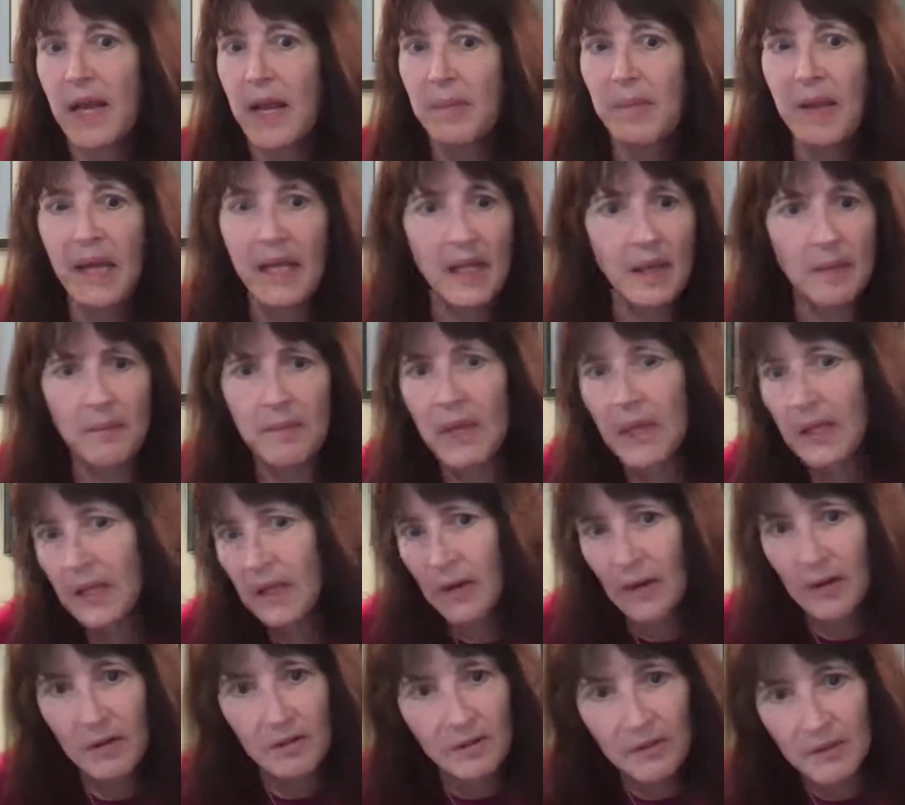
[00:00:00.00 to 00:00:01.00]
making money
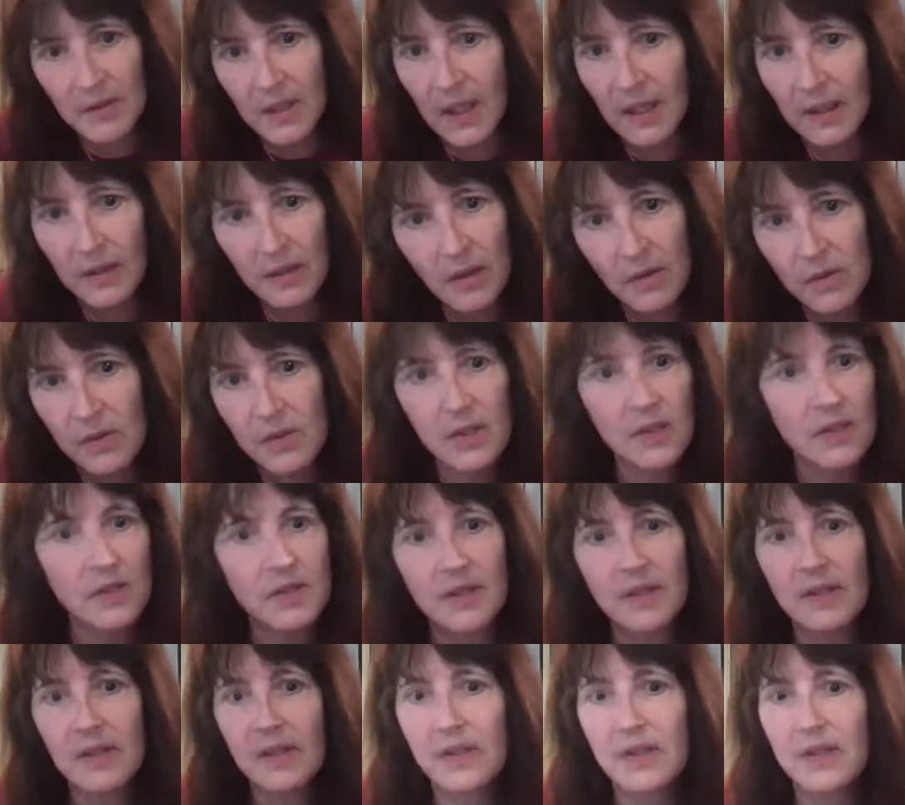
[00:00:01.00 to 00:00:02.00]
off of
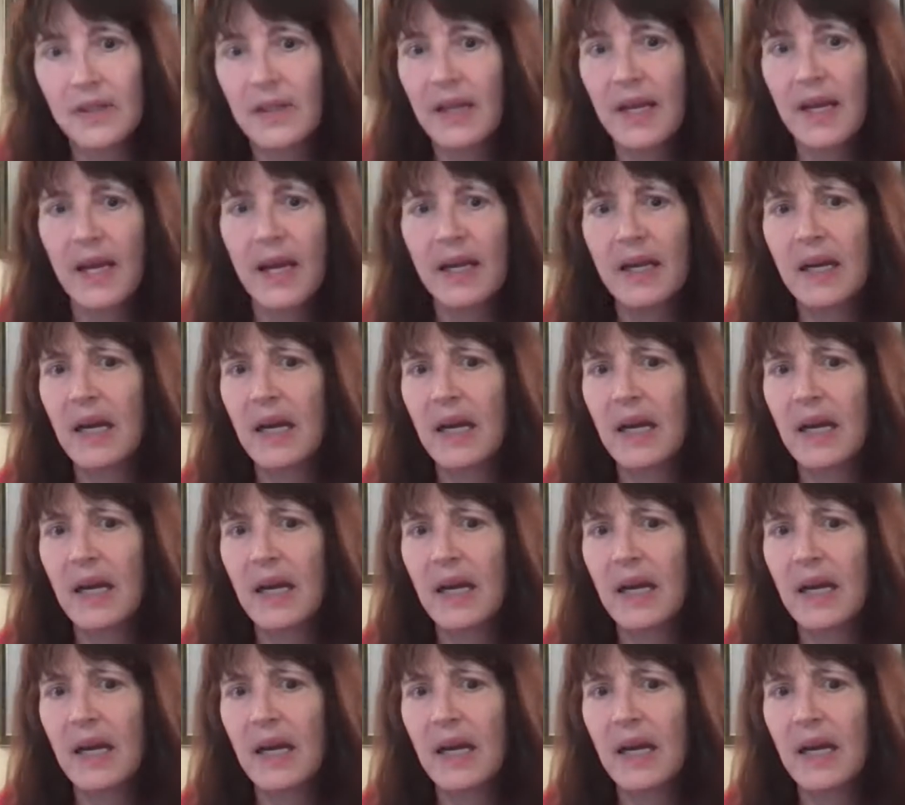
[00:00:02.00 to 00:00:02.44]
diagnosis and this and that.